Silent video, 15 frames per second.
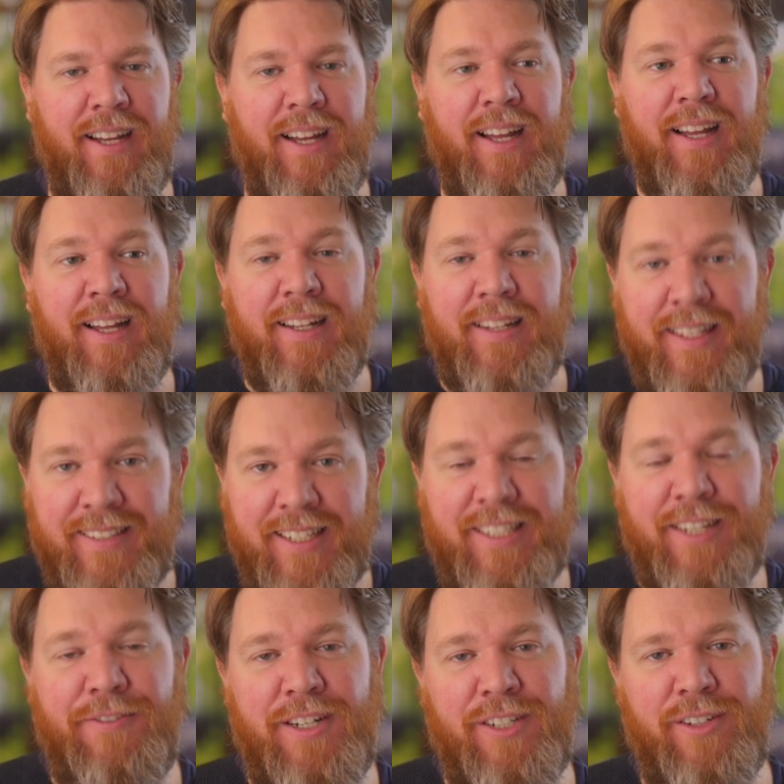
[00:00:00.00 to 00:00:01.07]
let's actually
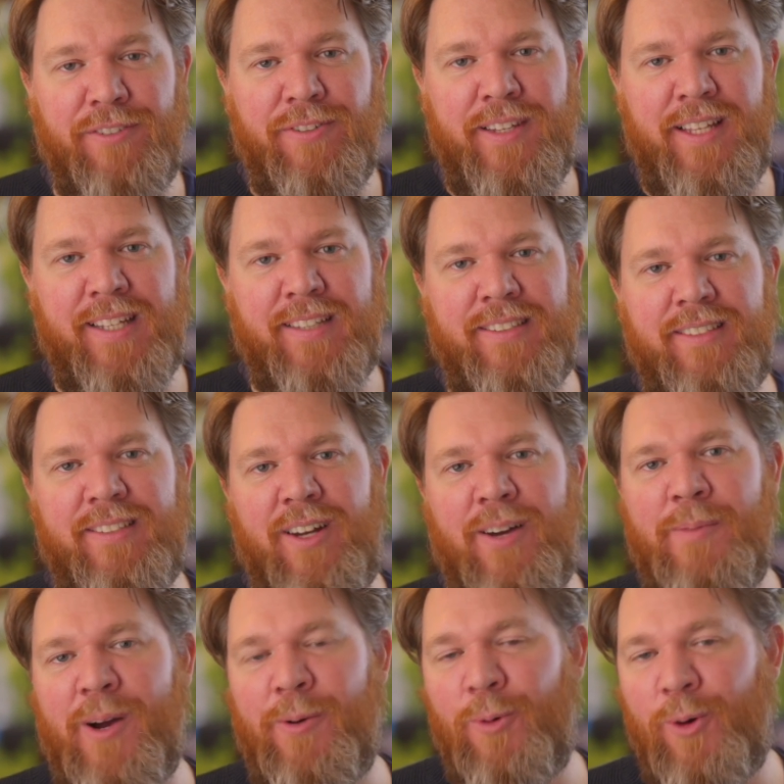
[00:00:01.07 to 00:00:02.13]
finish off with this. On
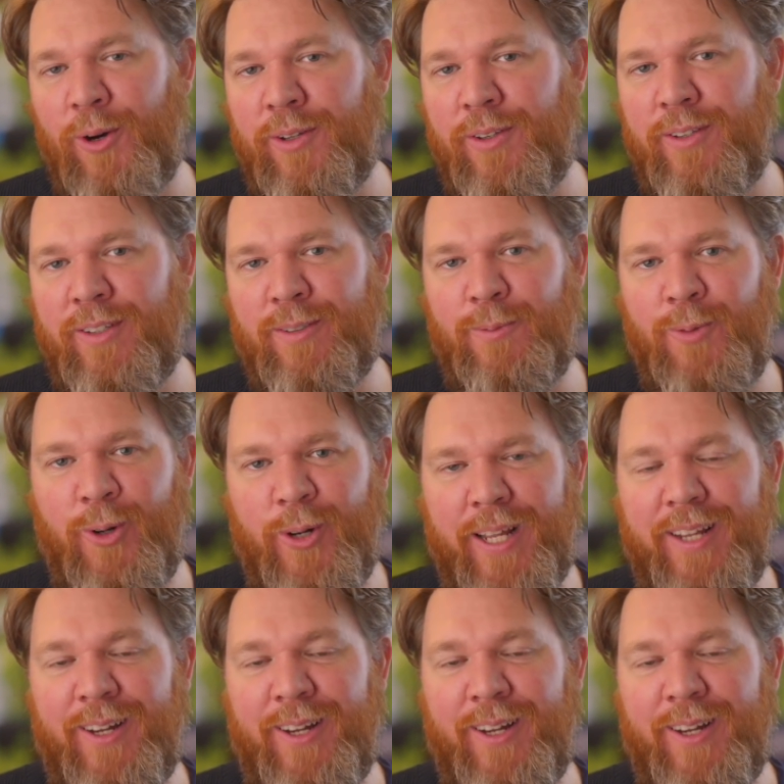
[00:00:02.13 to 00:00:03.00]
my walk this morning,